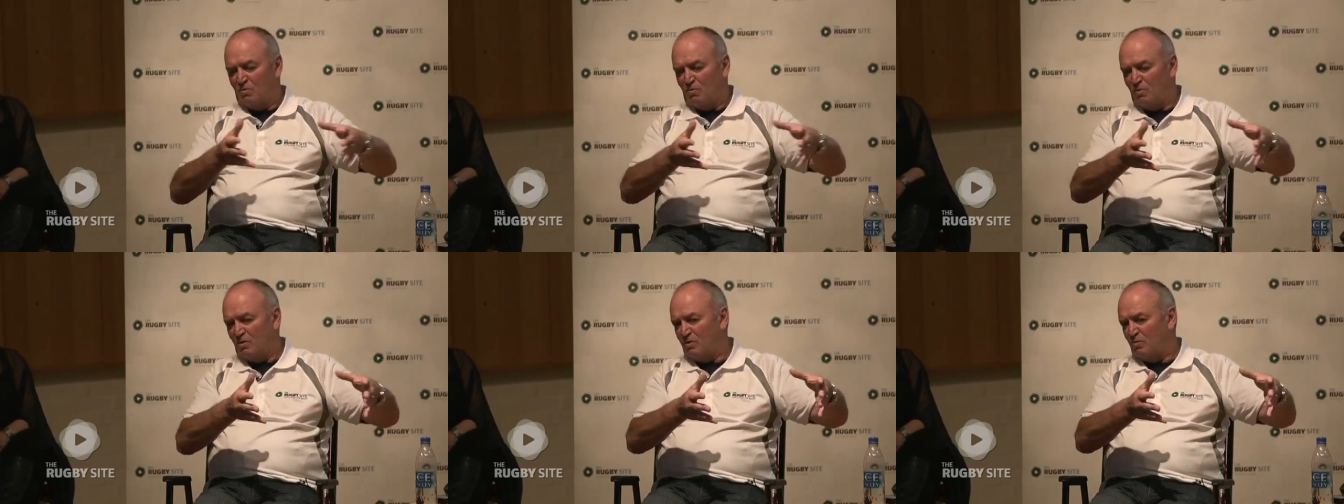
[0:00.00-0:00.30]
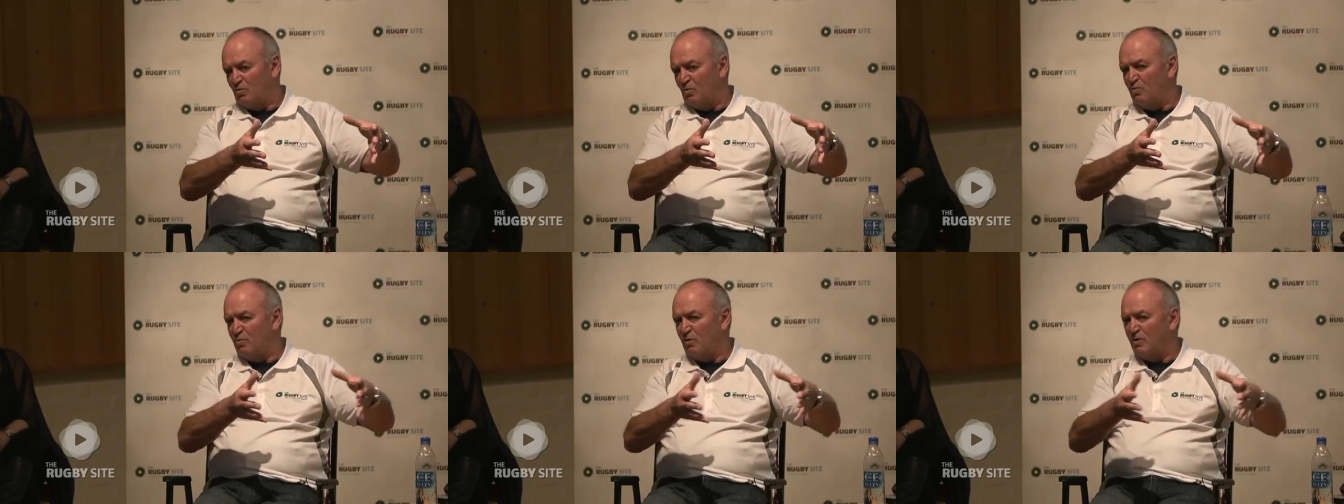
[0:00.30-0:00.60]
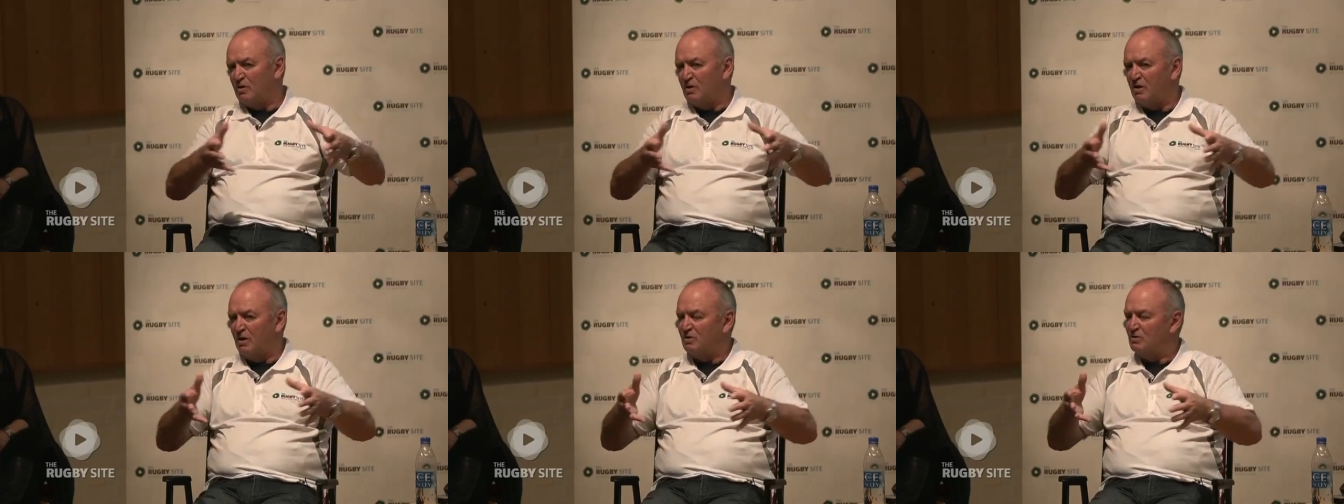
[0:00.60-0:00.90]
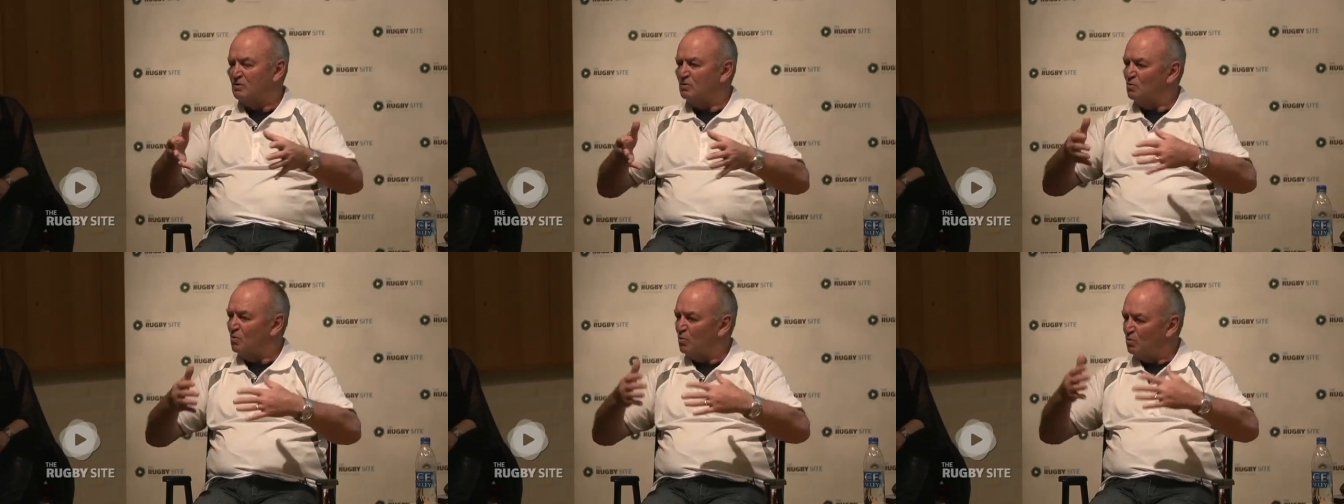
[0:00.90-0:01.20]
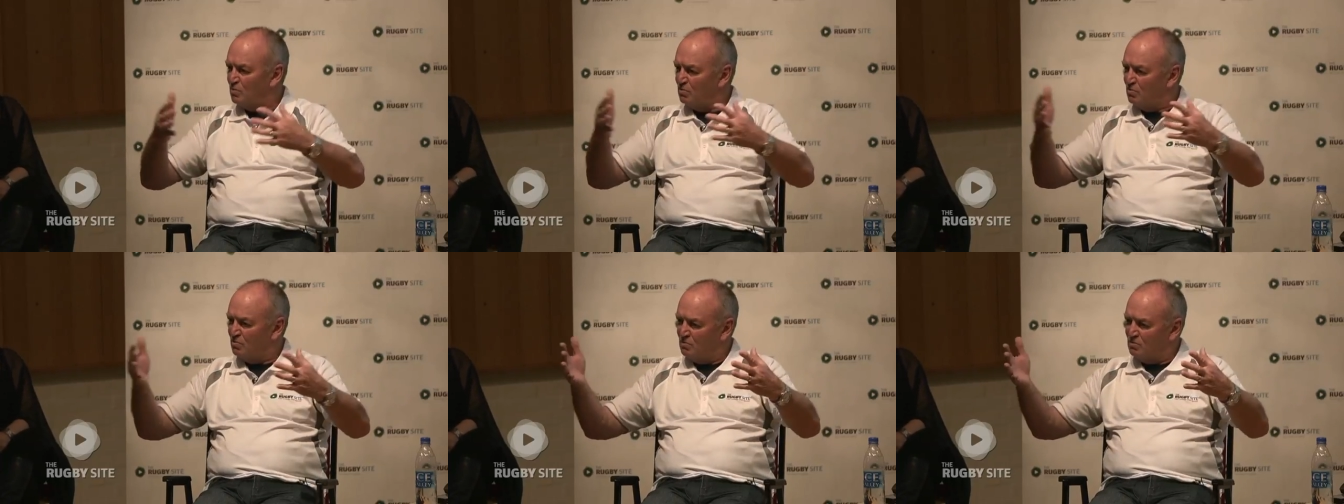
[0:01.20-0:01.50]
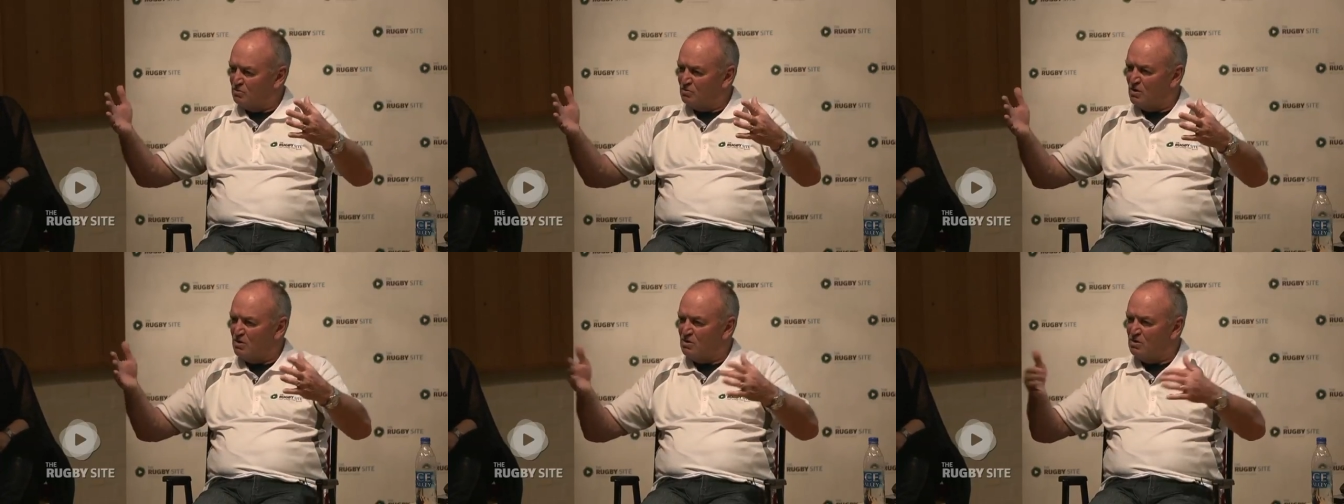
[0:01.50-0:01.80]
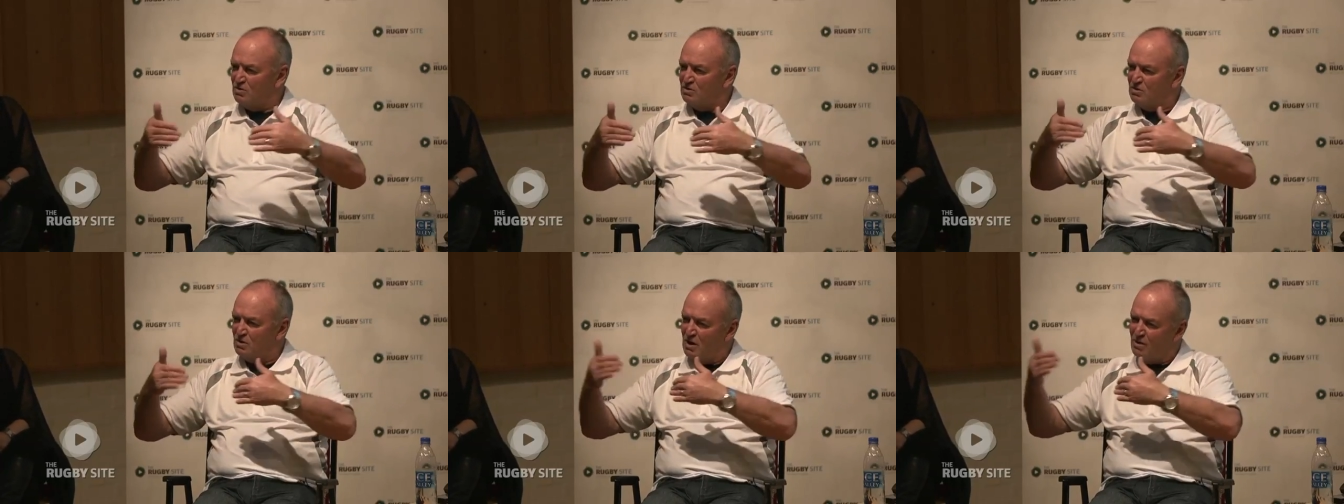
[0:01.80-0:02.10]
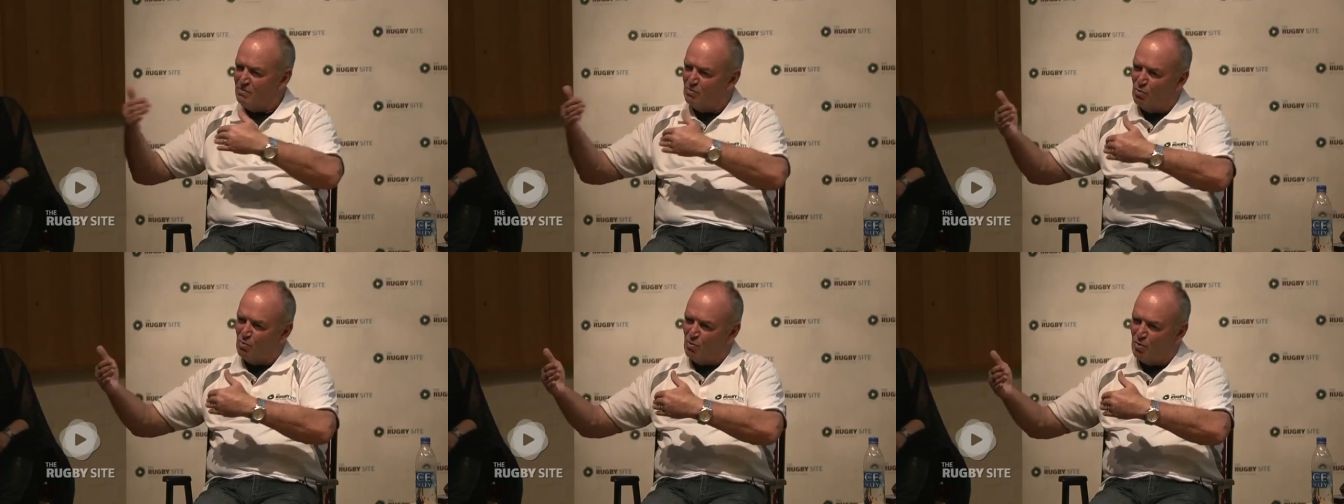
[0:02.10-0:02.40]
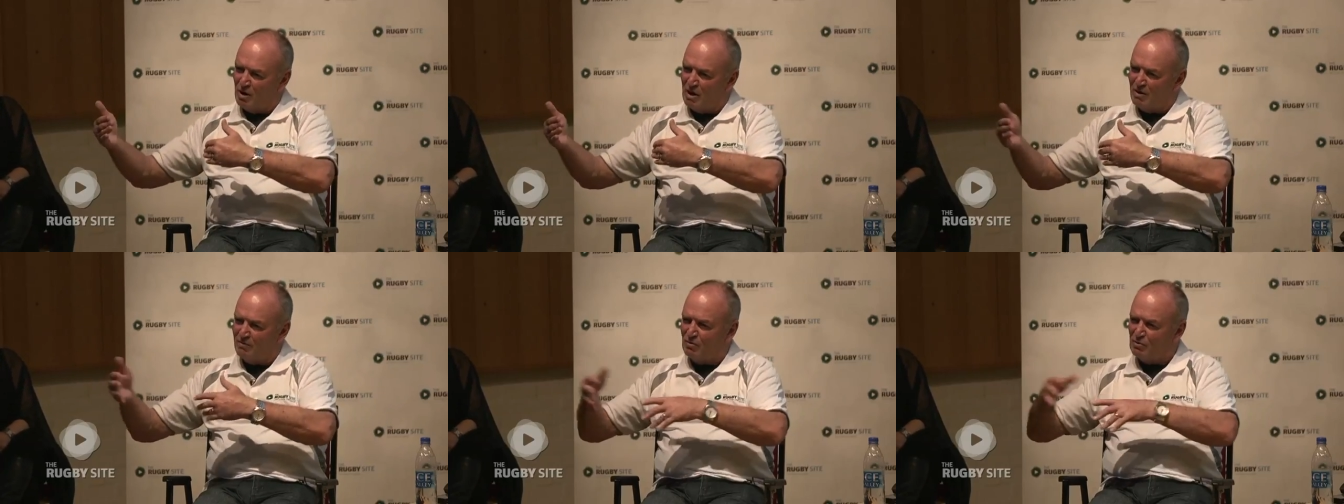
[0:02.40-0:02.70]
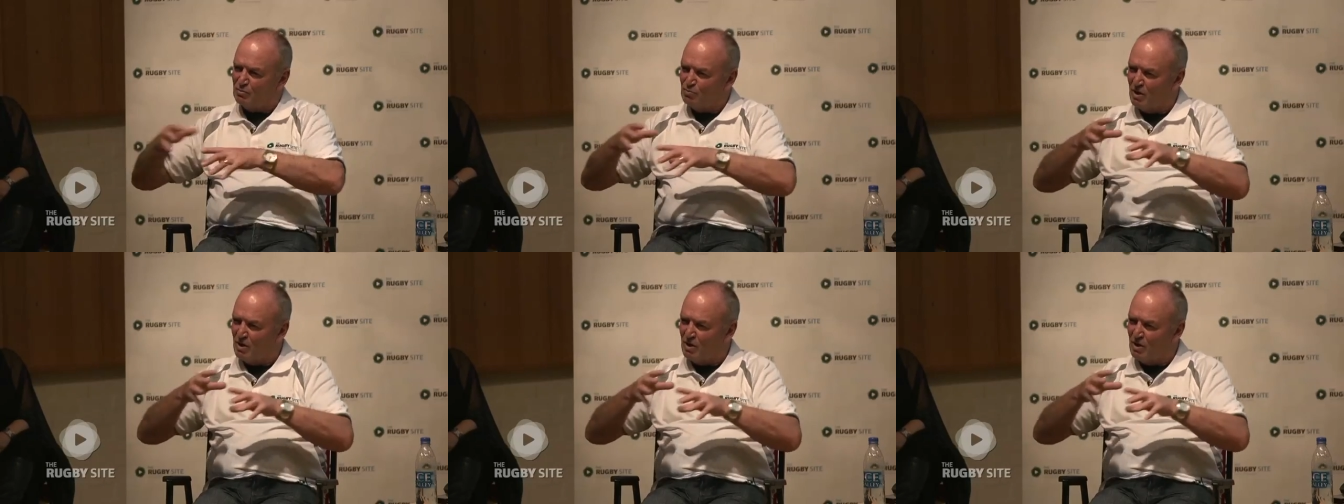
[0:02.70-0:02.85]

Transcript: with a group of kids or senior team or whatever has